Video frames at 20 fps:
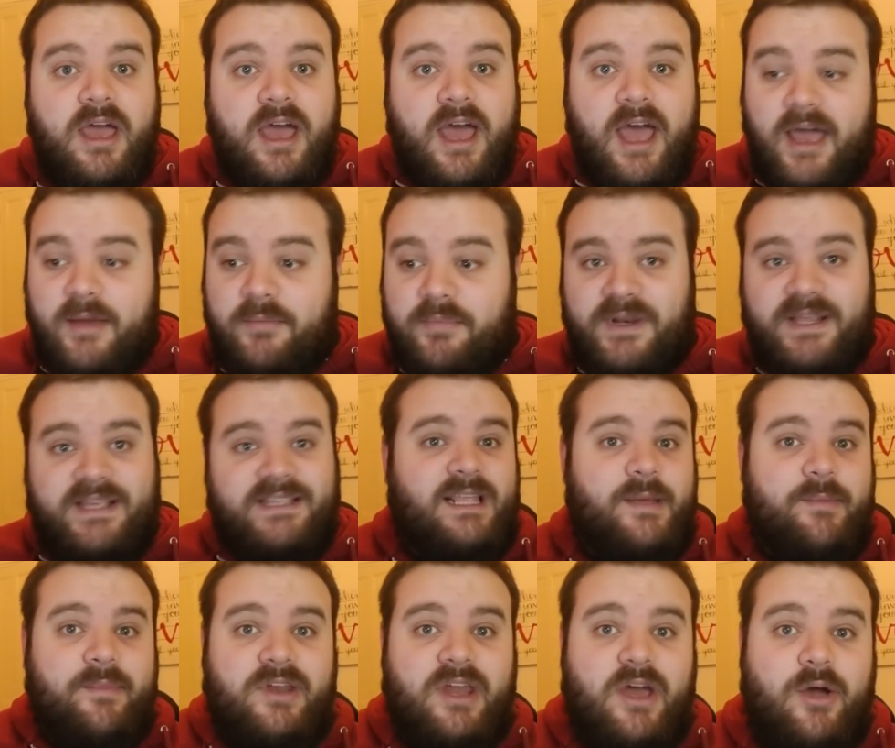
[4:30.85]
Uh, please
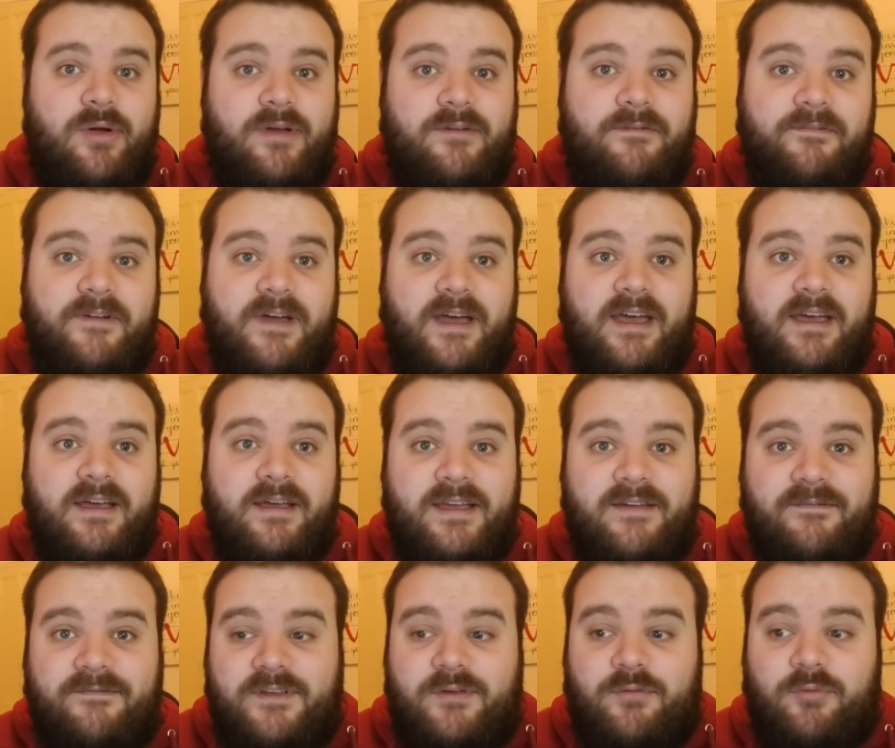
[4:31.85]
let me know if uh,
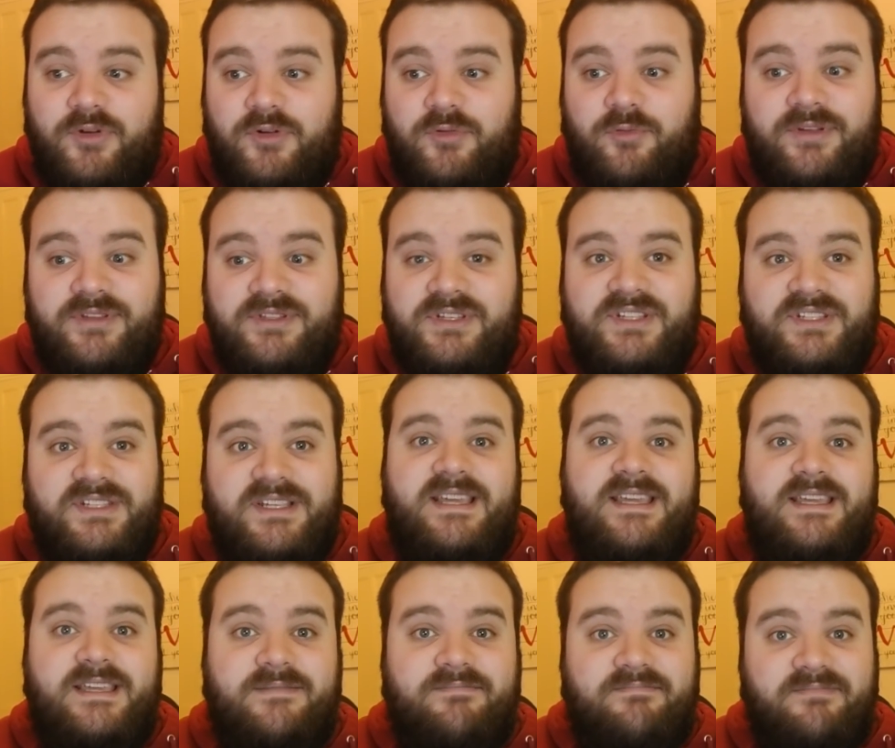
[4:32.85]
if you would want to
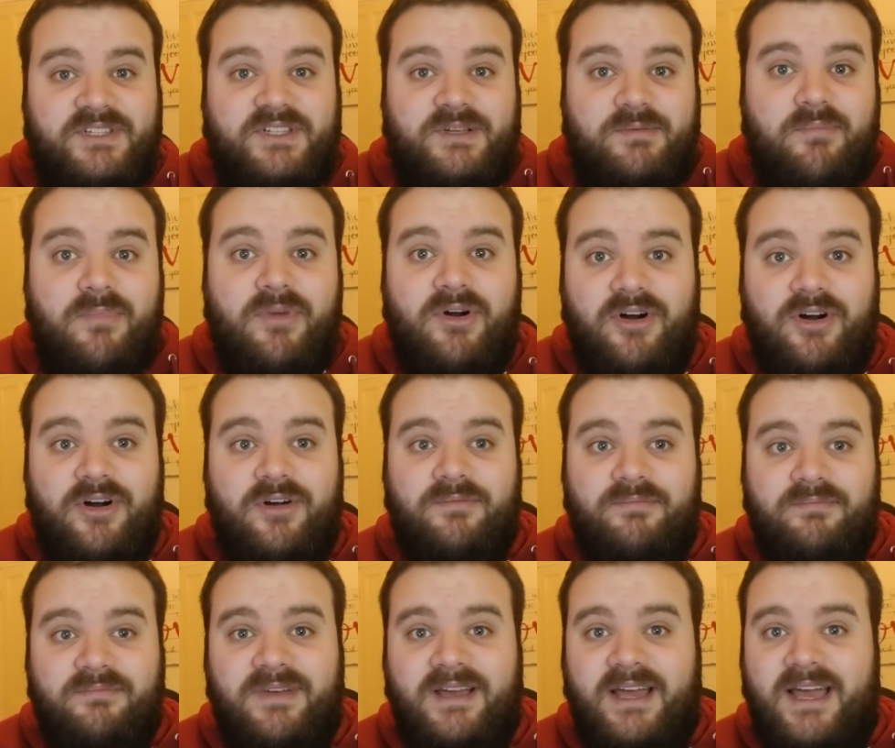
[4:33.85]
see some more
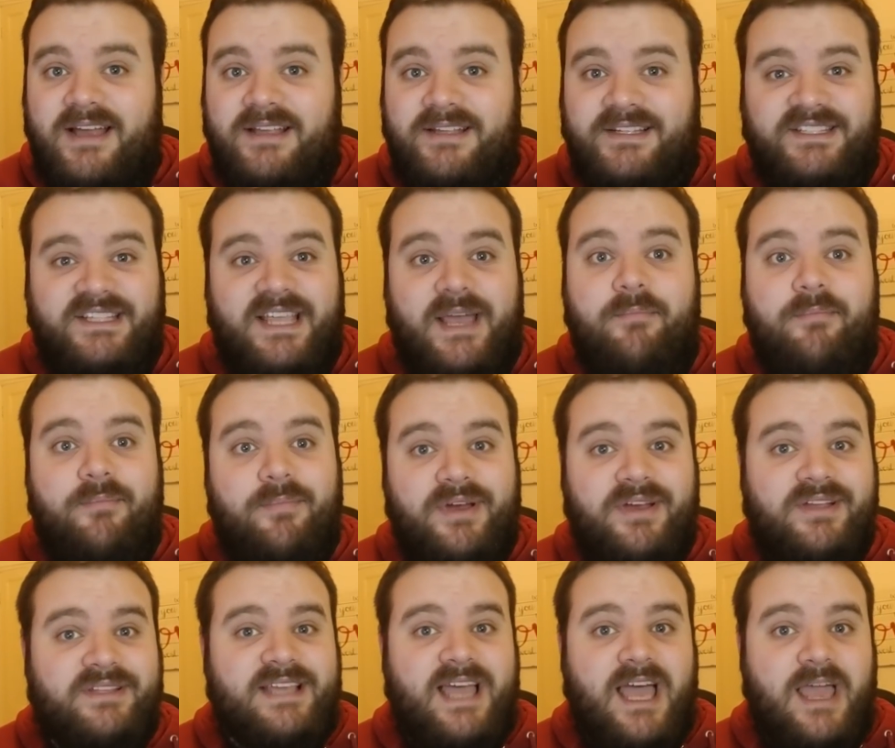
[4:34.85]
uh,
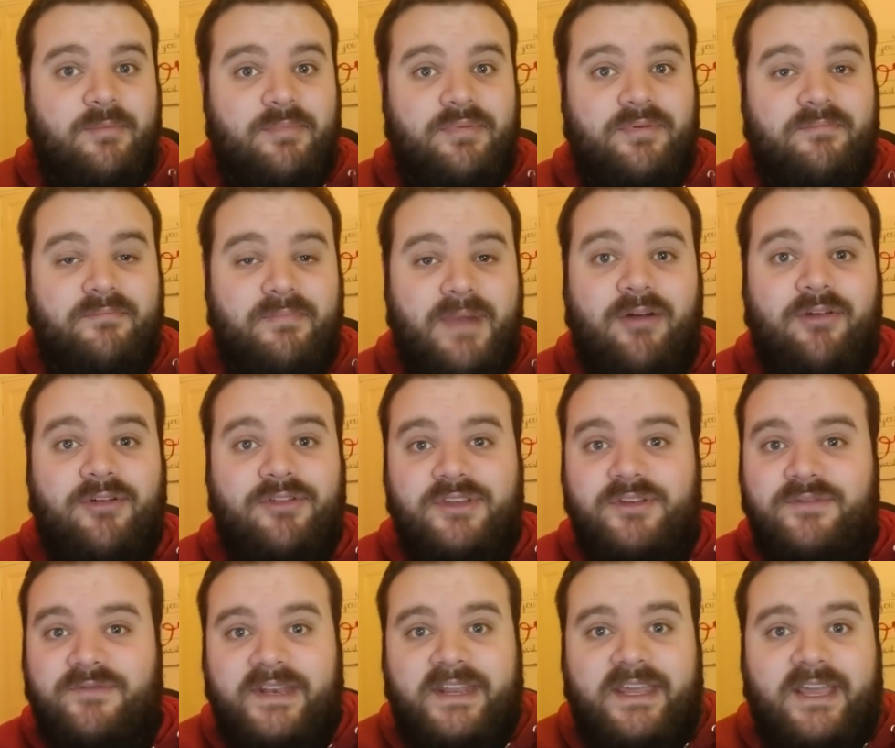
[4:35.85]
Sember type marathon